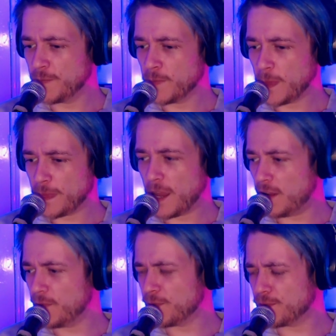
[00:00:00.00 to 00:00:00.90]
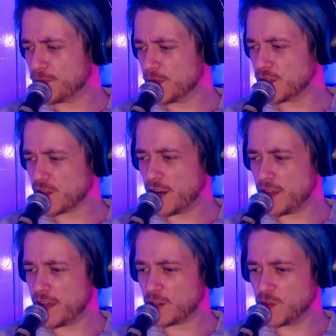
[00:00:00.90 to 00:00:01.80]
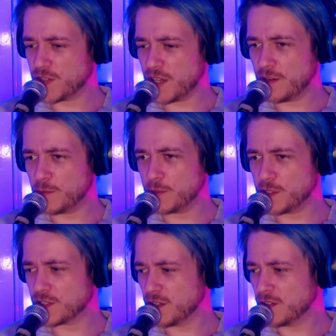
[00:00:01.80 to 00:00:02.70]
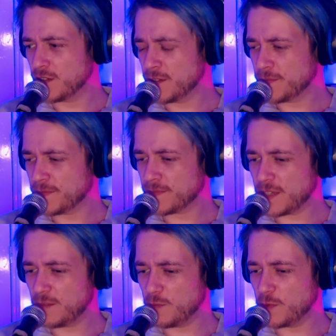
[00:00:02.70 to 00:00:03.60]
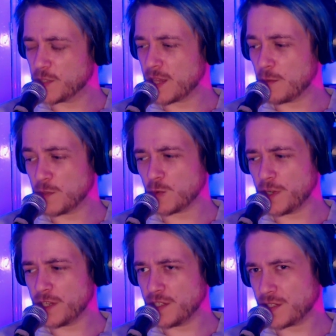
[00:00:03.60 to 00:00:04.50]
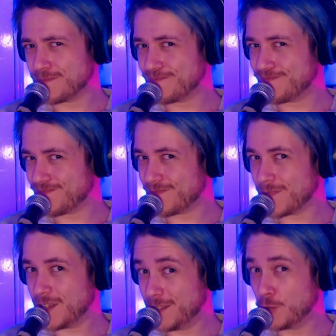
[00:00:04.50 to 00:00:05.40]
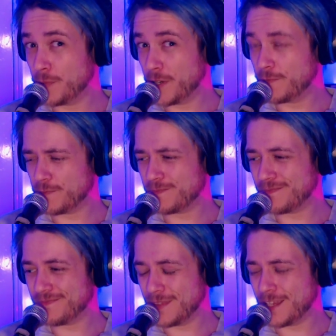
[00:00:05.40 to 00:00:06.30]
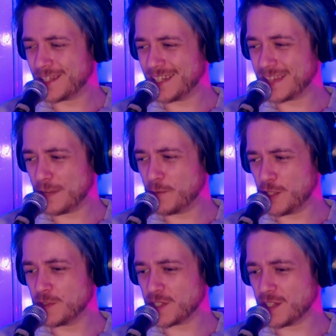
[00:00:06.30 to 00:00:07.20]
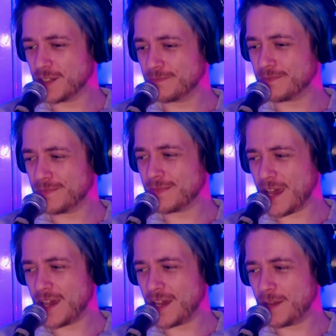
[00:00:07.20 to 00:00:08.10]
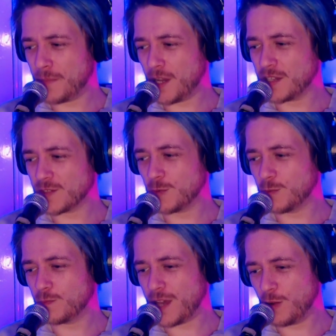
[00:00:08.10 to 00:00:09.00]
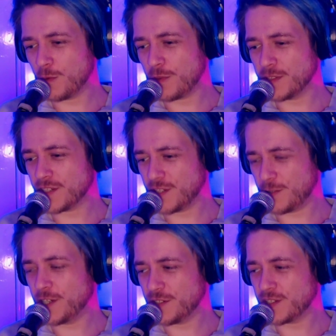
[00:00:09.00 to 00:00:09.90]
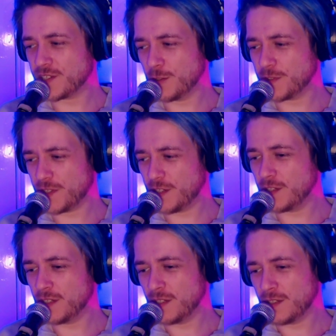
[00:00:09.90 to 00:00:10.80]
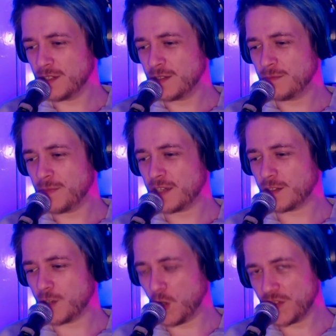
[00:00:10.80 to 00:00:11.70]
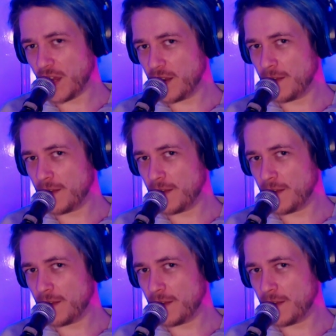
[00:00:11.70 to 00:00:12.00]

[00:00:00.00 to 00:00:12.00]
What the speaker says: that side of their content there was always a little bit of, like, they were using their personal health and situation still to make content.